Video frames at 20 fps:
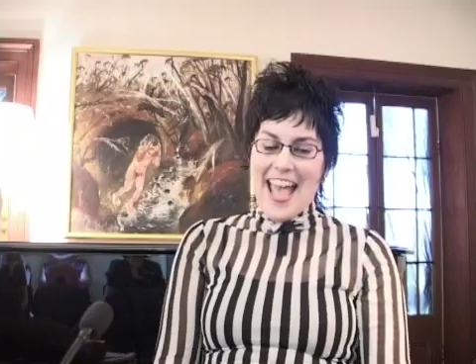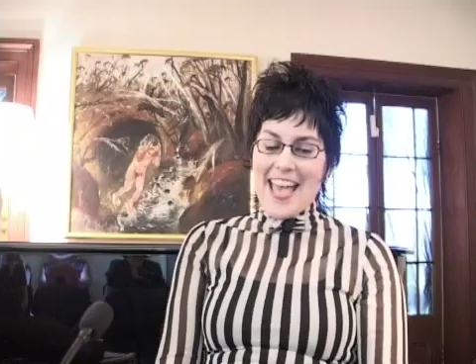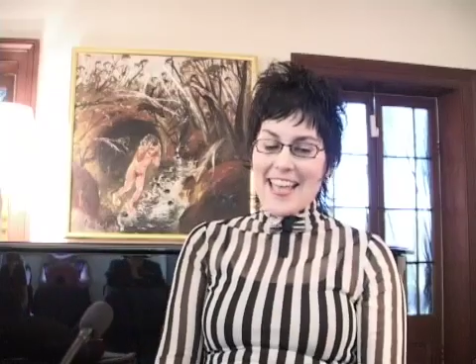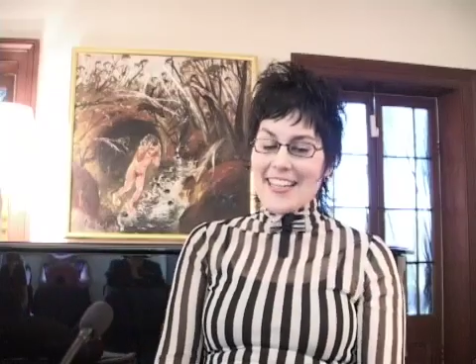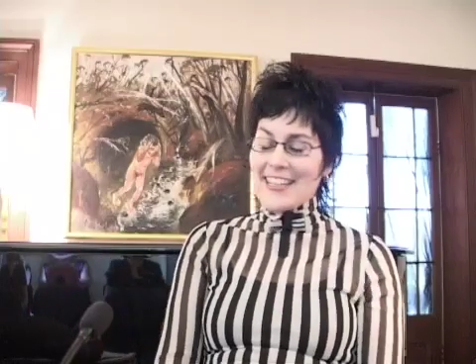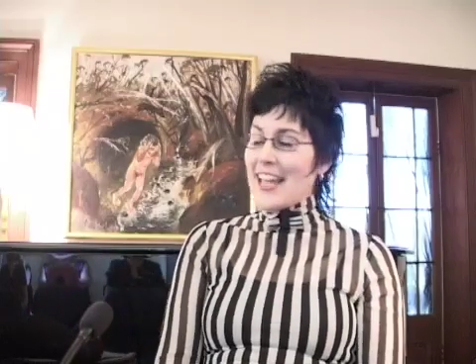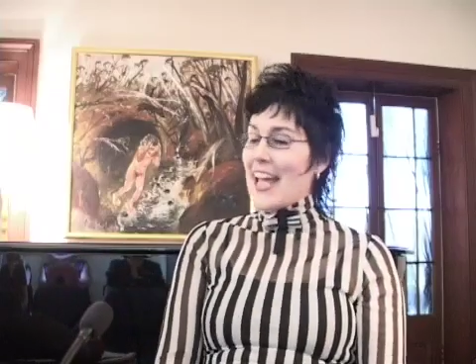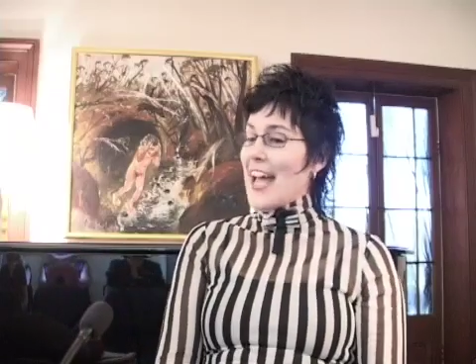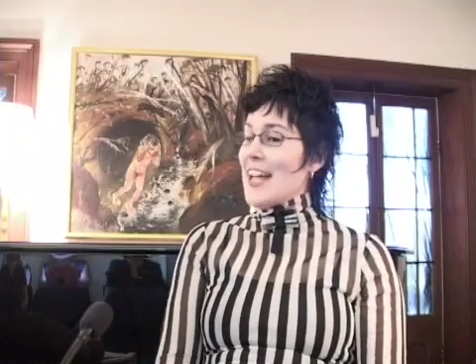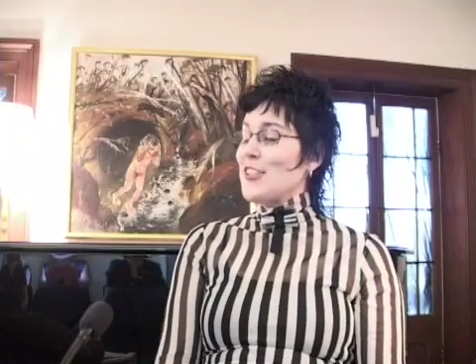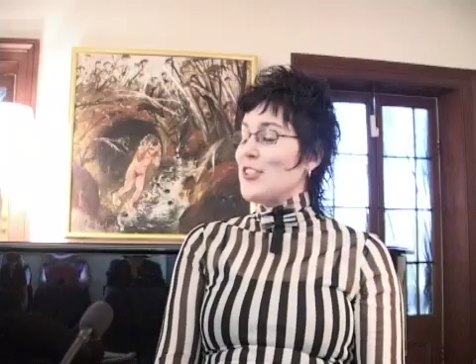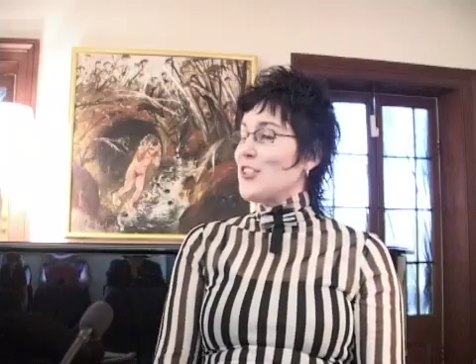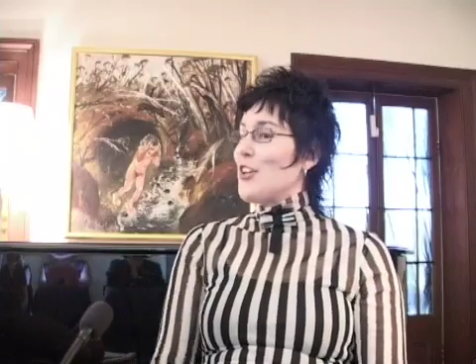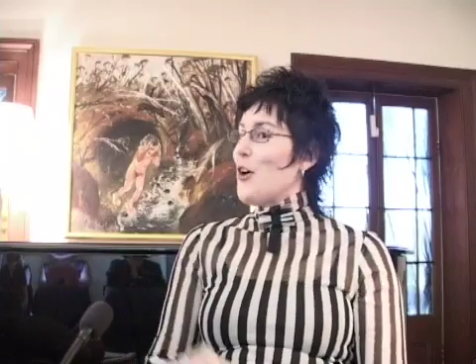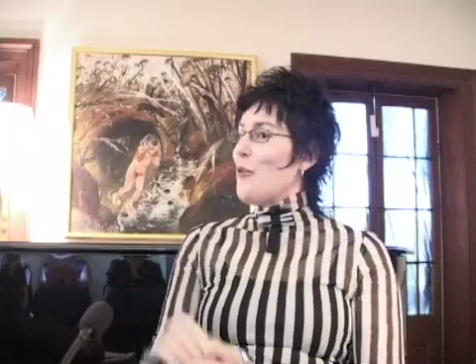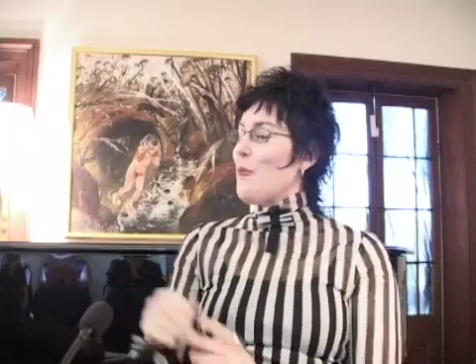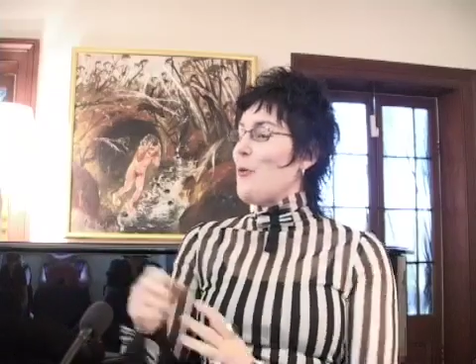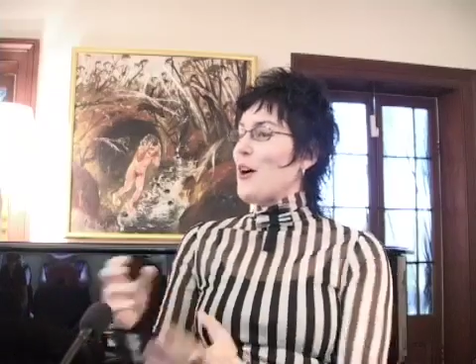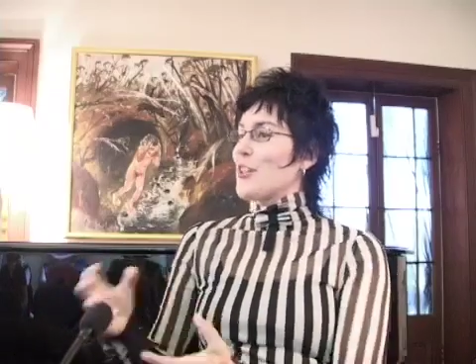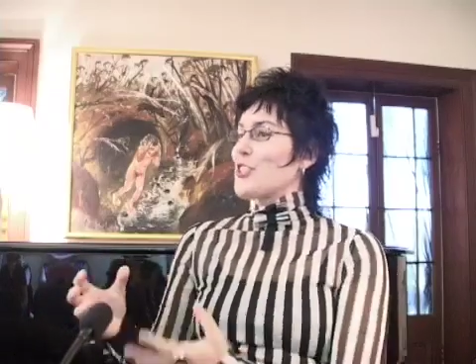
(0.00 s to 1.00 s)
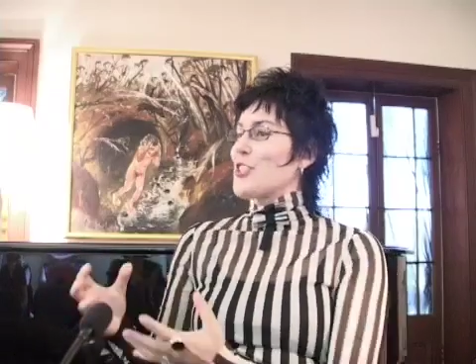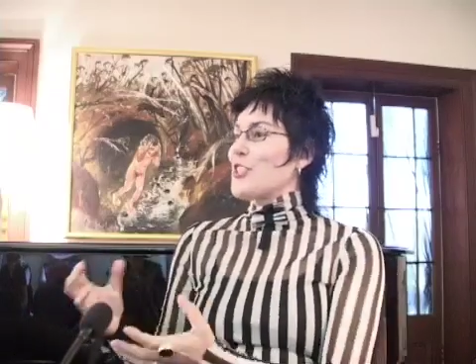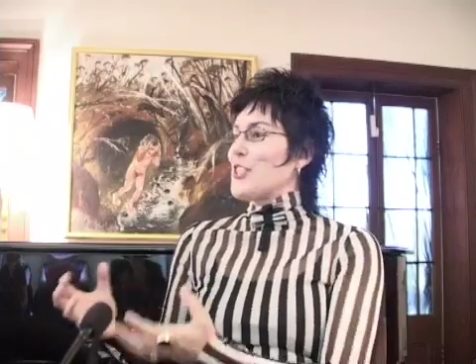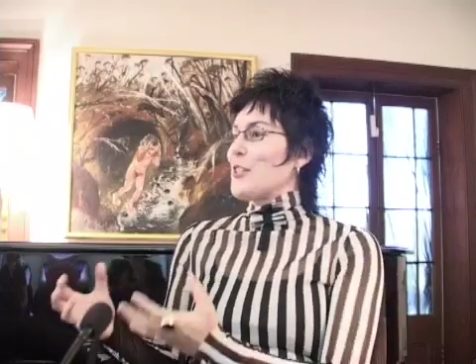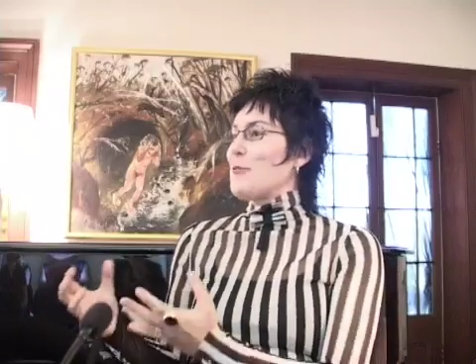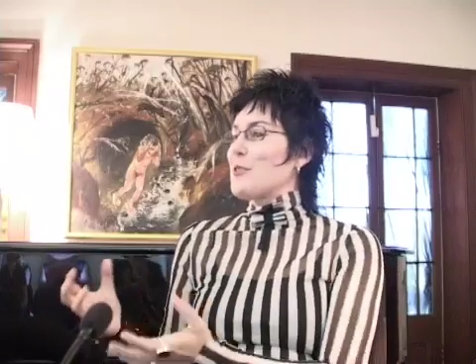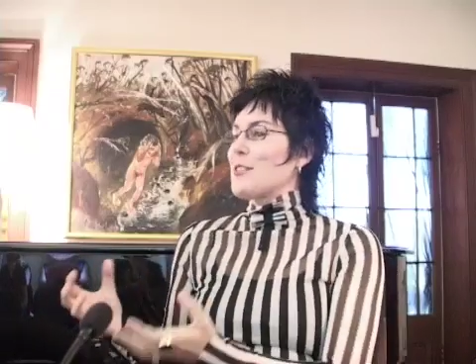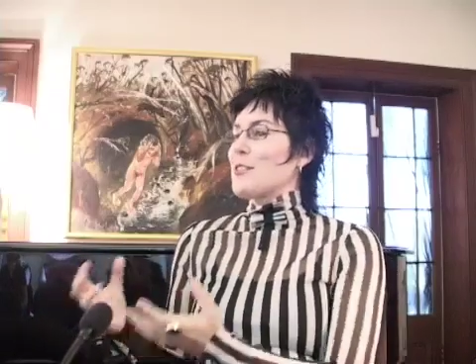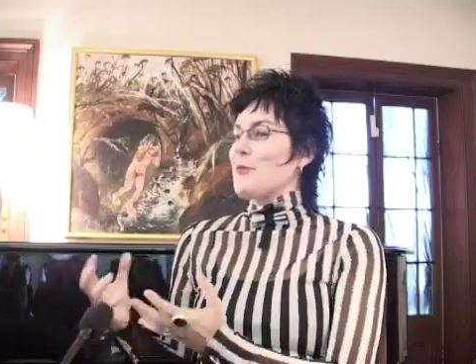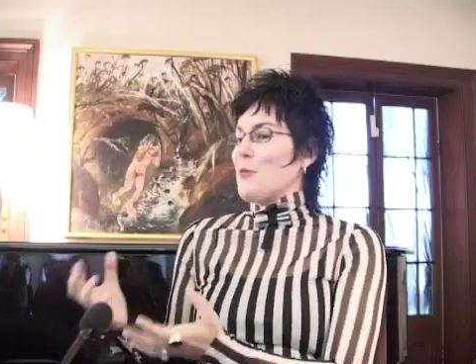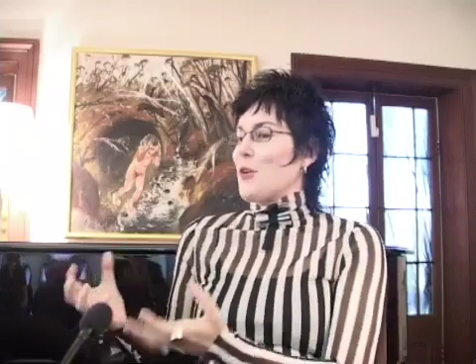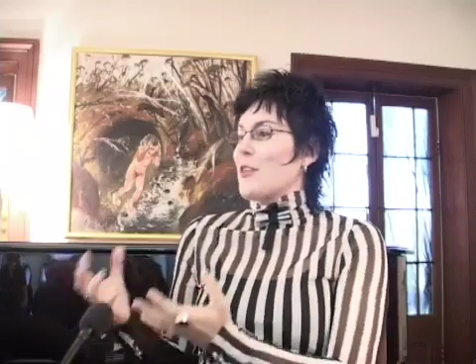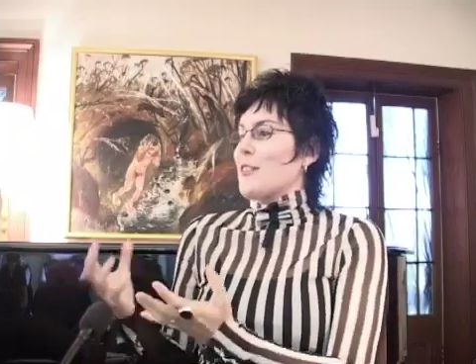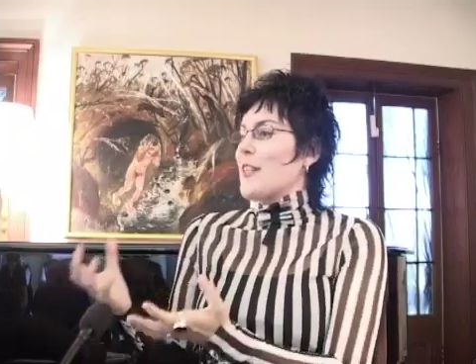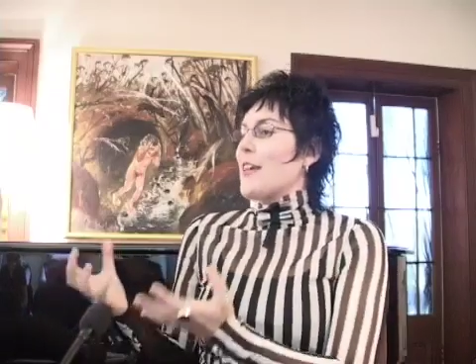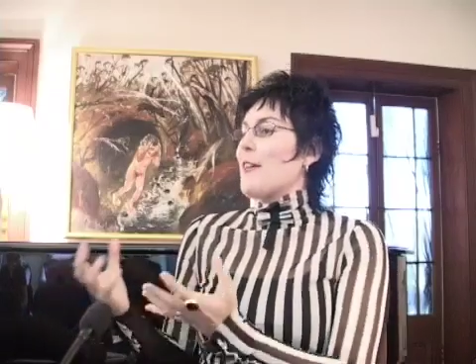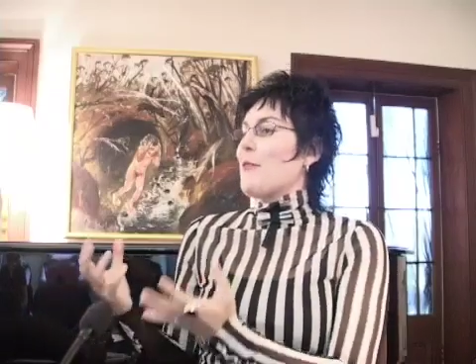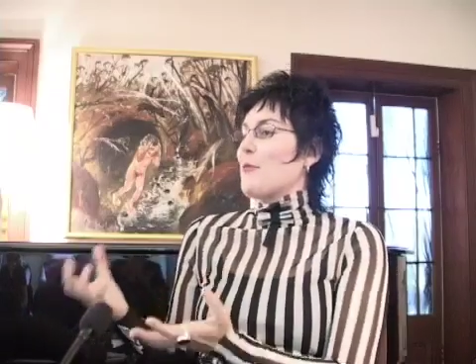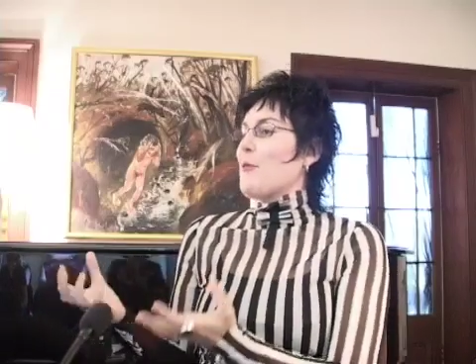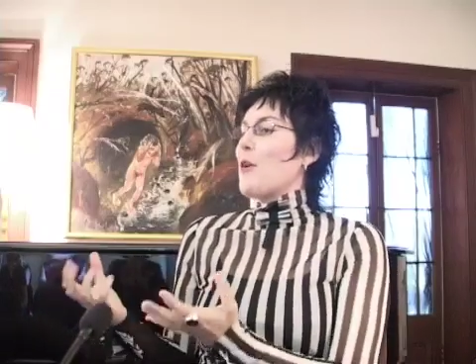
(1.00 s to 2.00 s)
and you know what
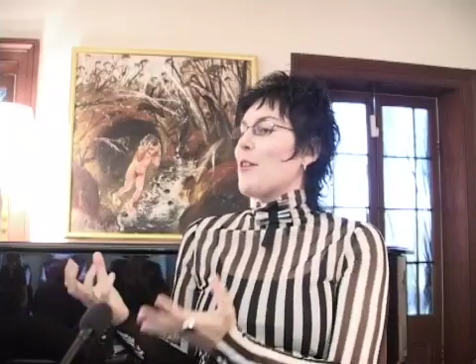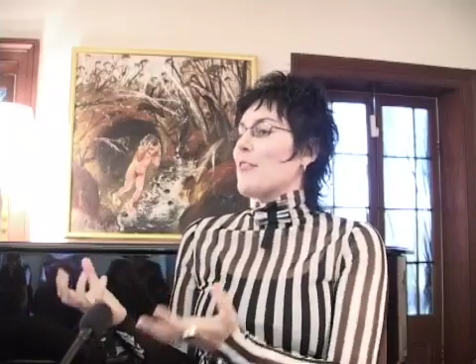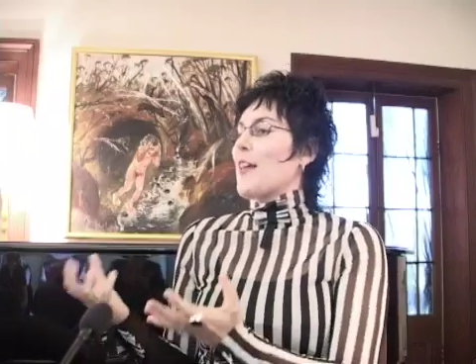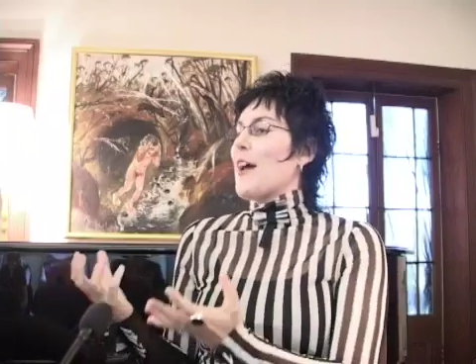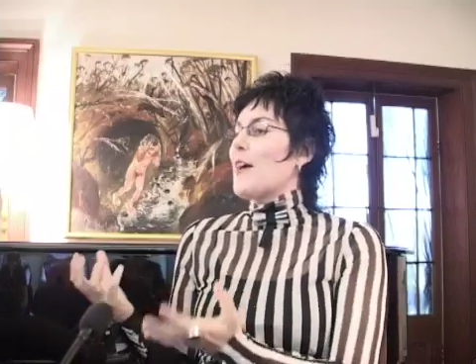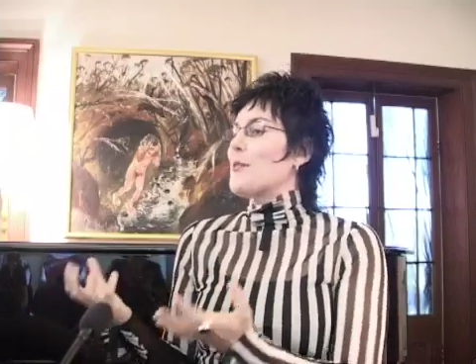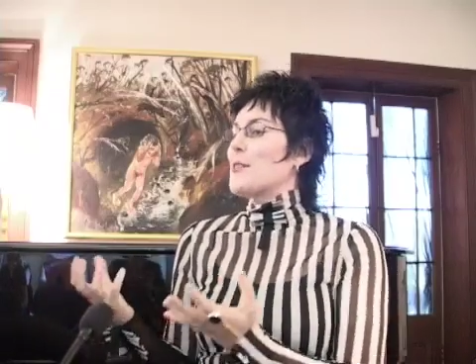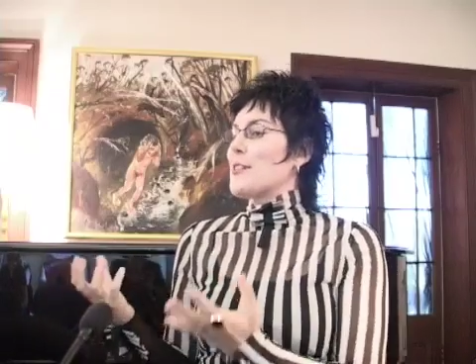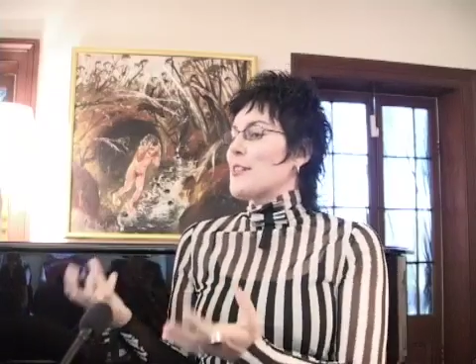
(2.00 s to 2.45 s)
they